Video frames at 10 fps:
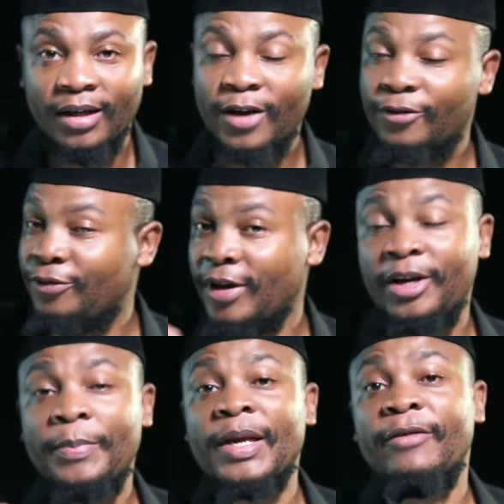a
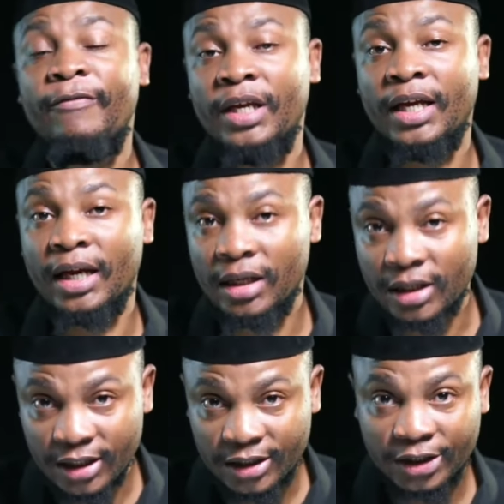very big figure
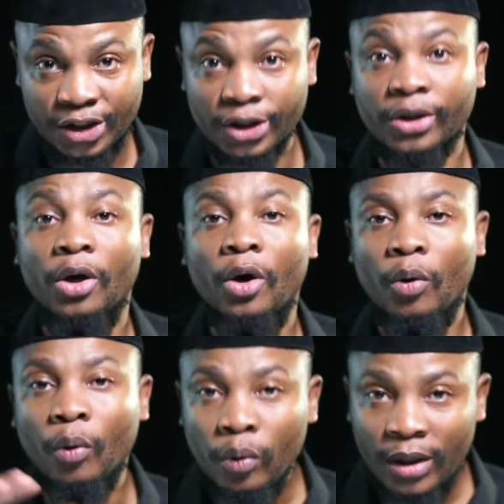in ECG,
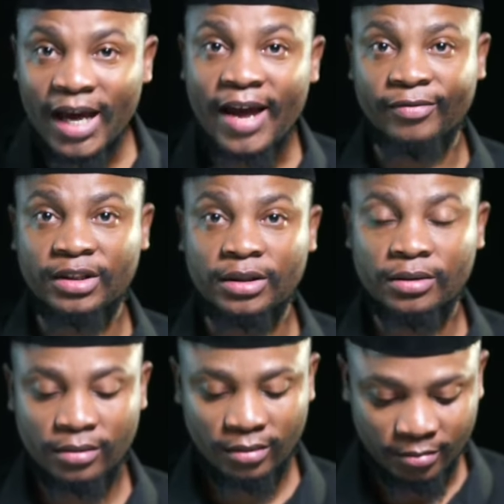who left
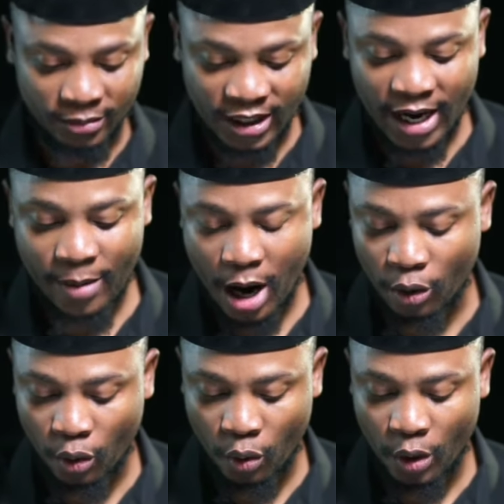time
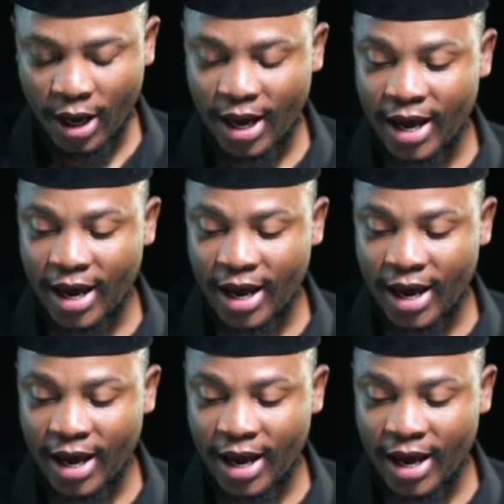ago.